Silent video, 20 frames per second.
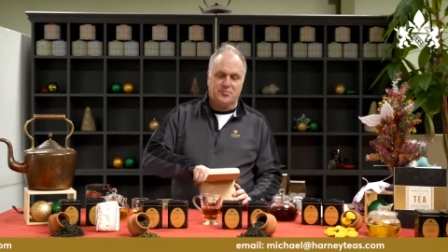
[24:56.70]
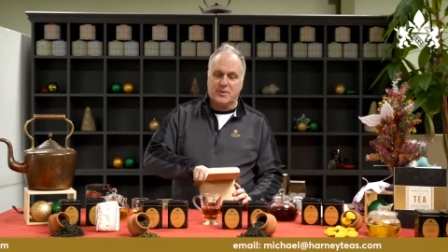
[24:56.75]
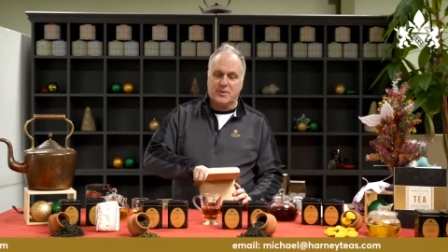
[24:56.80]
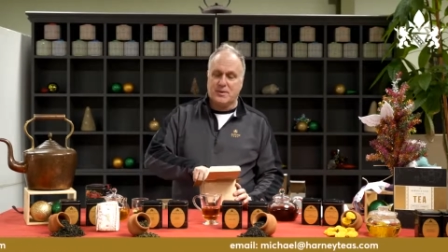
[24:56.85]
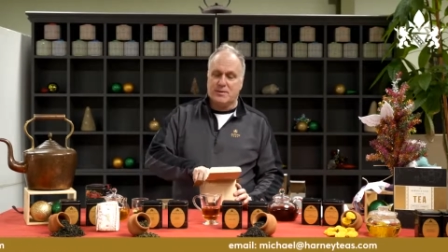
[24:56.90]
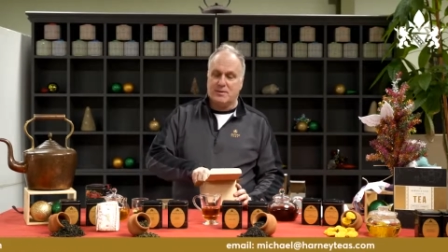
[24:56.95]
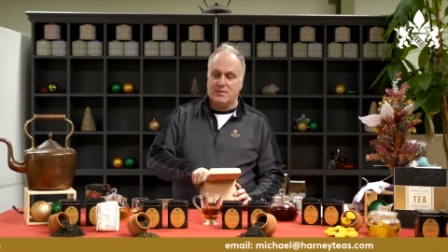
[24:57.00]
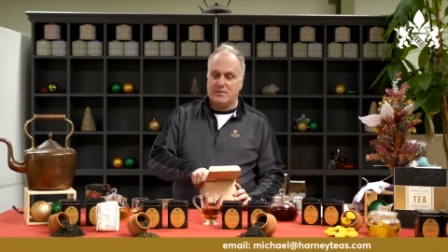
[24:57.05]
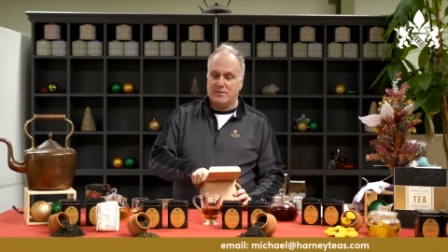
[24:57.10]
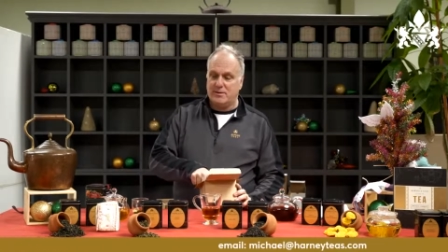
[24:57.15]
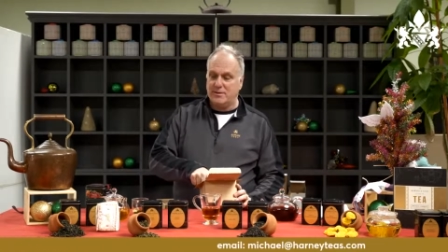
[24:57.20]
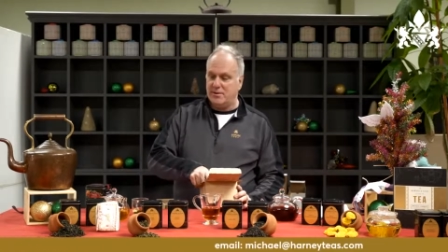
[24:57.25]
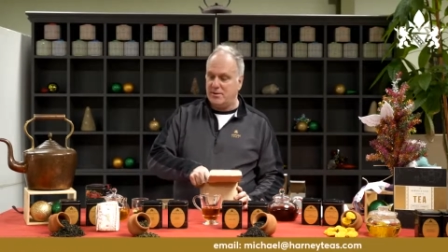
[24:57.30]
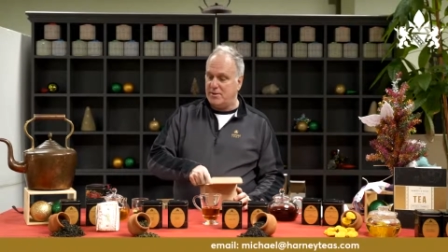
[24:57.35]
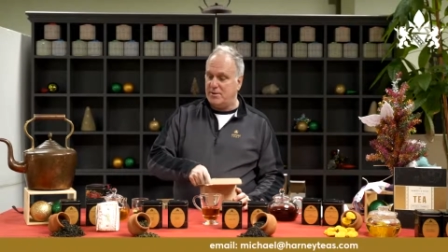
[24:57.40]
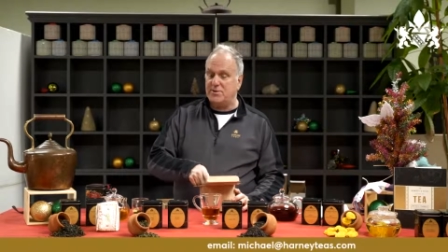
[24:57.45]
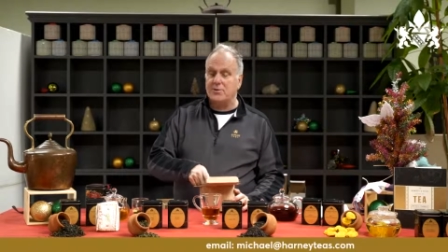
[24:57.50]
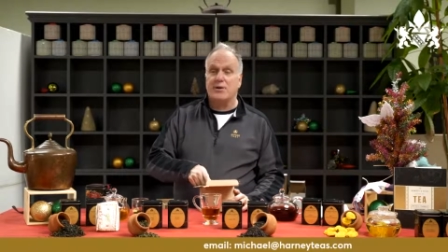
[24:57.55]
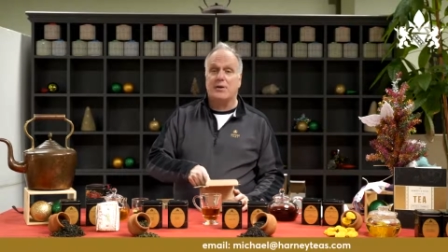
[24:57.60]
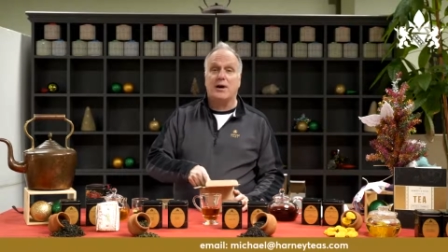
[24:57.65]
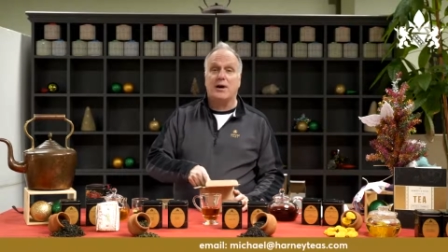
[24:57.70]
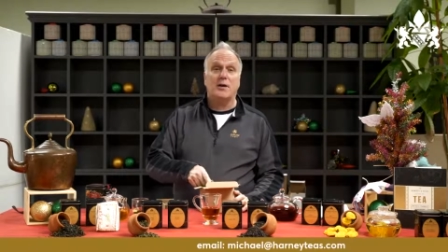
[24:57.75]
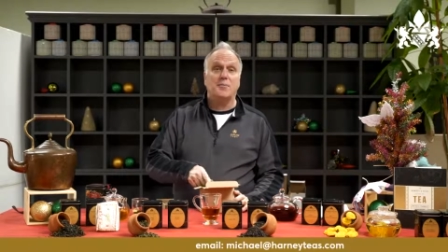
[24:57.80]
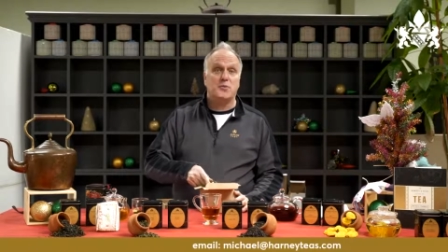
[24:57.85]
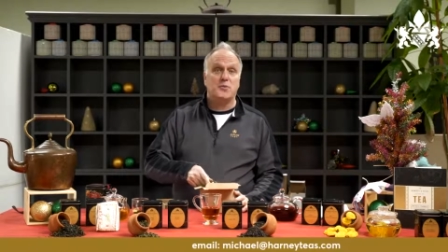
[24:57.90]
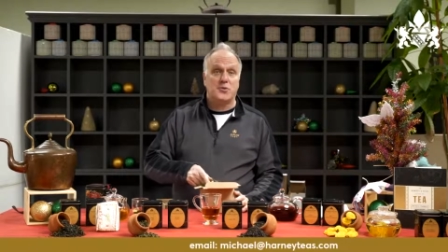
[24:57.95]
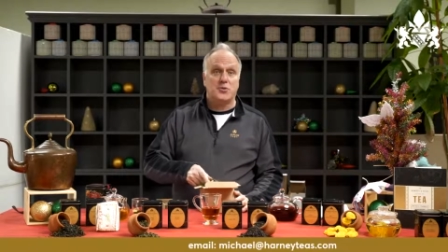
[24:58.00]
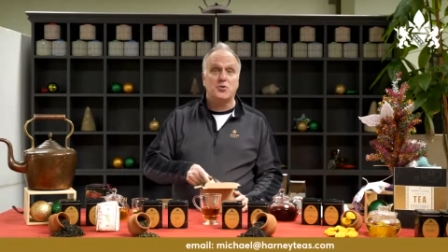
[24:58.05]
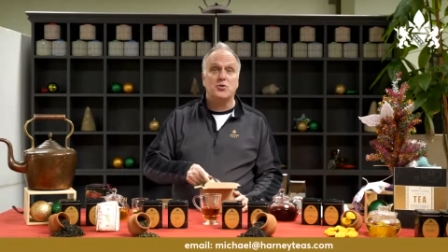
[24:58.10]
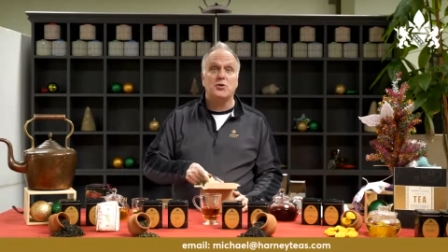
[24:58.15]
So I'm suitably
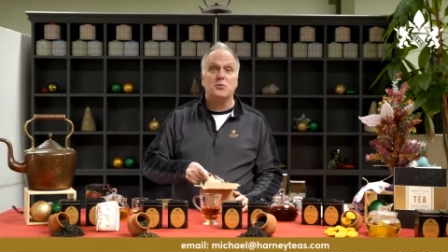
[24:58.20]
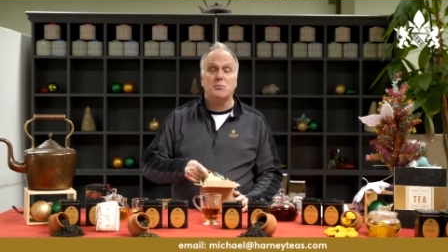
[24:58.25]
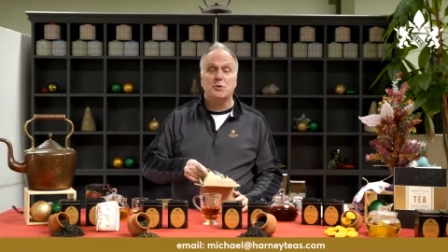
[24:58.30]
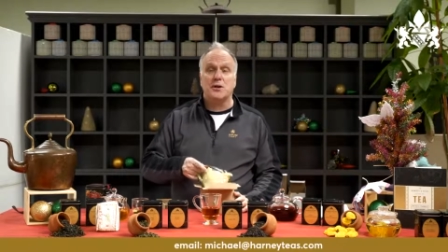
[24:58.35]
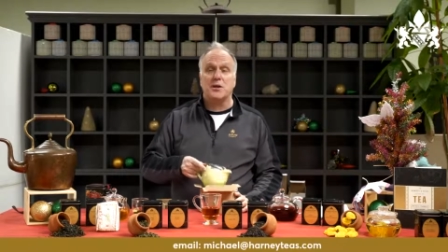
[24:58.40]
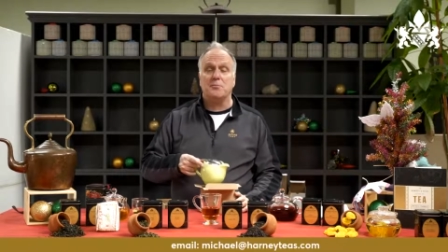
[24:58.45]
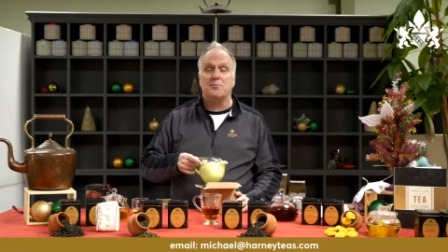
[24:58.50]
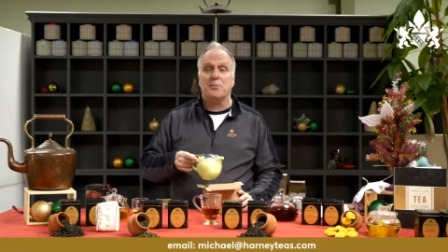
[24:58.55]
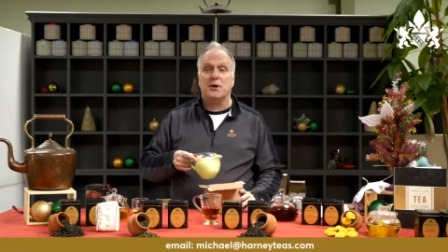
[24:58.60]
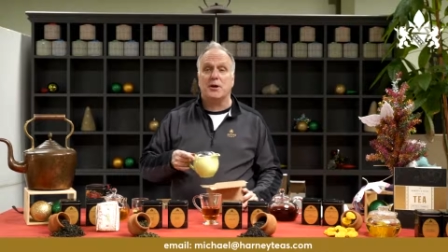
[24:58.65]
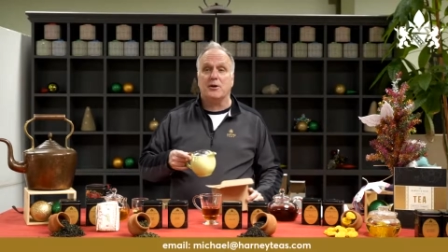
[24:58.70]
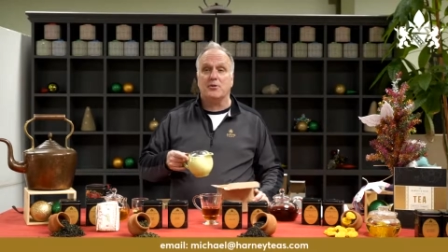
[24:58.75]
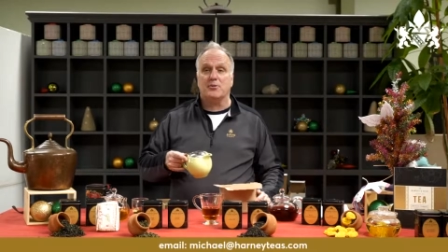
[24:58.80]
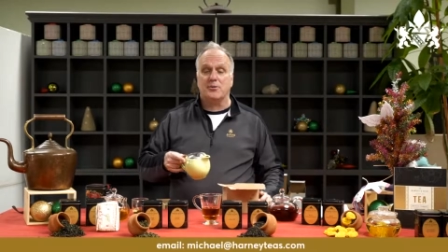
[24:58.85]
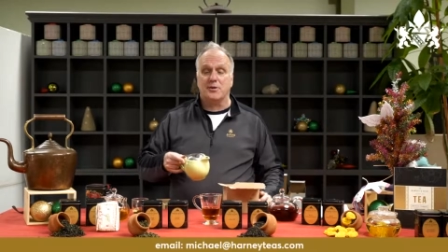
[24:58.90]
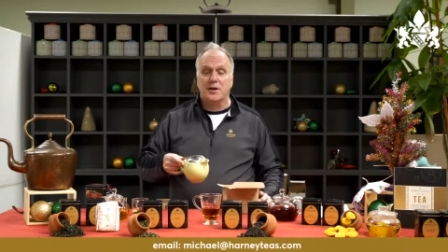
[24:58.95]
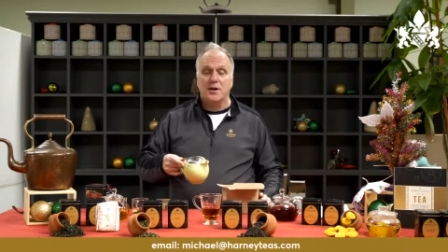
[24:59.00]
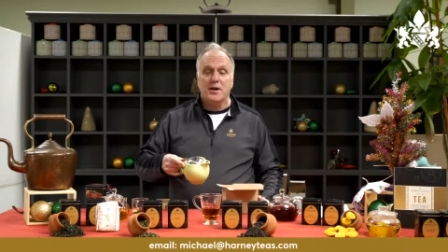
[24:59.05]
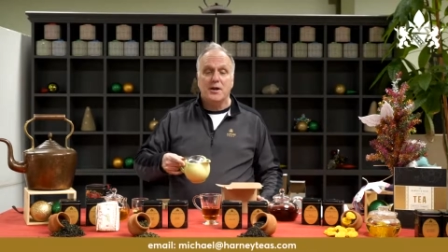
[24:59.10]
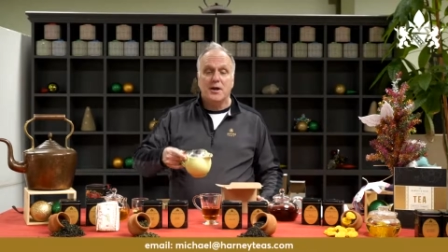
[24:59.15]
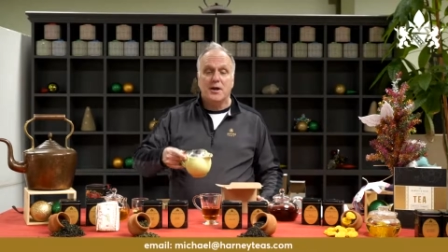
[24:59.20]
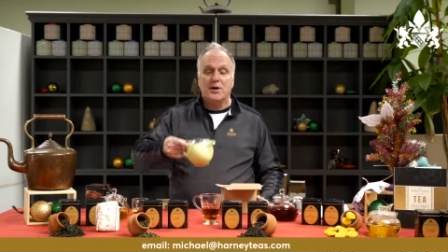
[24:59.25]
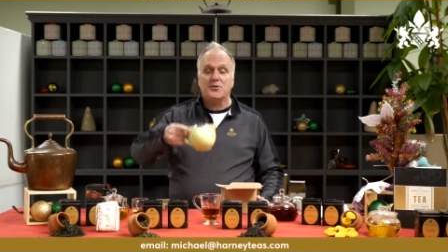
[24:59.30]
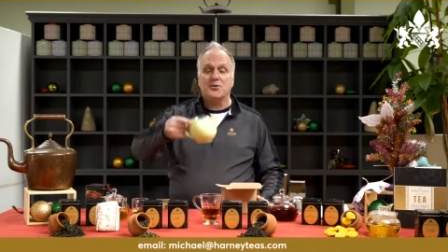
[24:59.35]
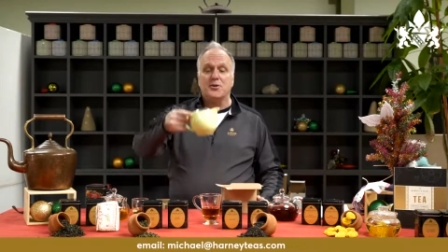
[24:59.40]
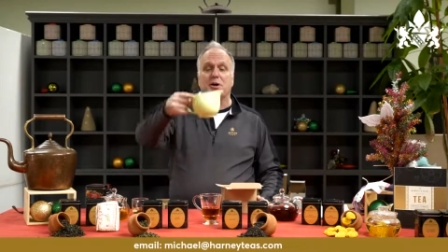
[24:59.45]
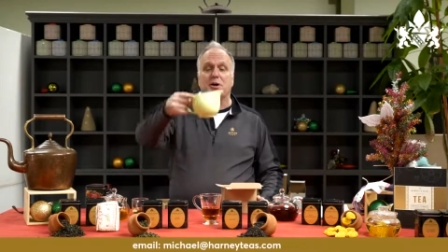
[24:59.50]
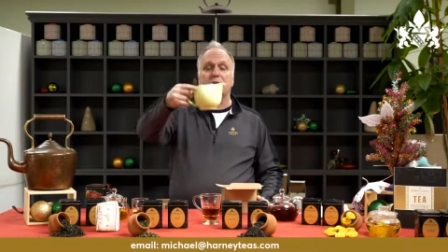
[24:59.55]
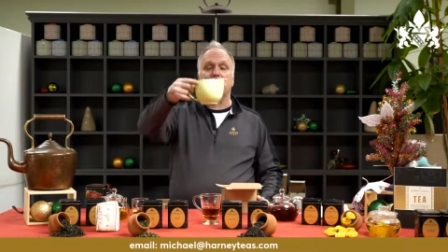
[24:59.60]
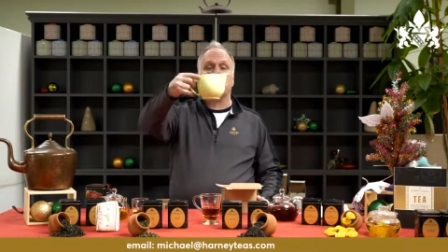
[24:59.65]
embarrassed. Here's another green
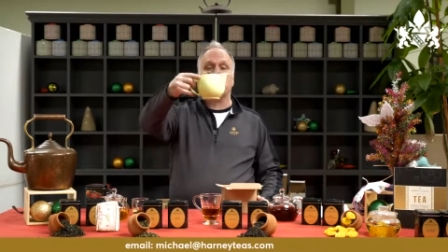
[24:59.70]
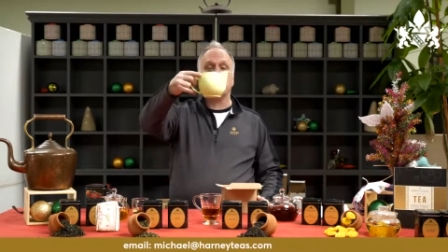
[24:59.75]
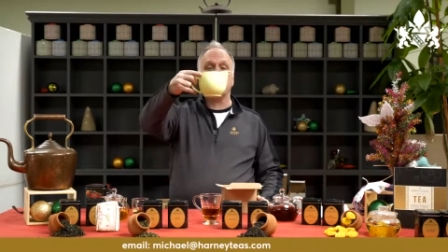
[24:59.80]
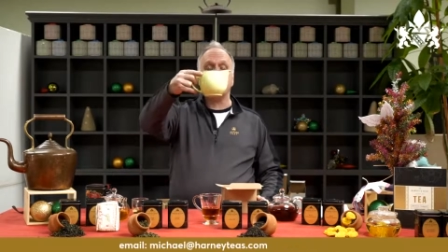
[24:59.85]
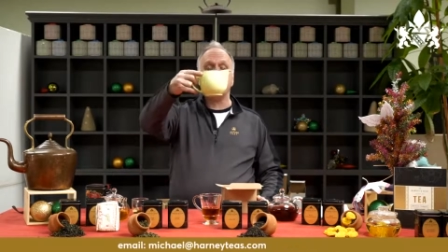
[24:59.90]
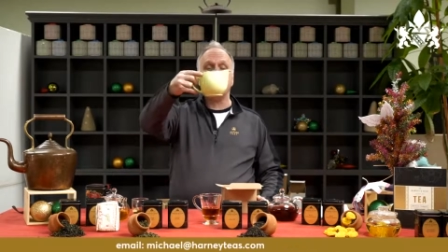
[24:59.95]
pot,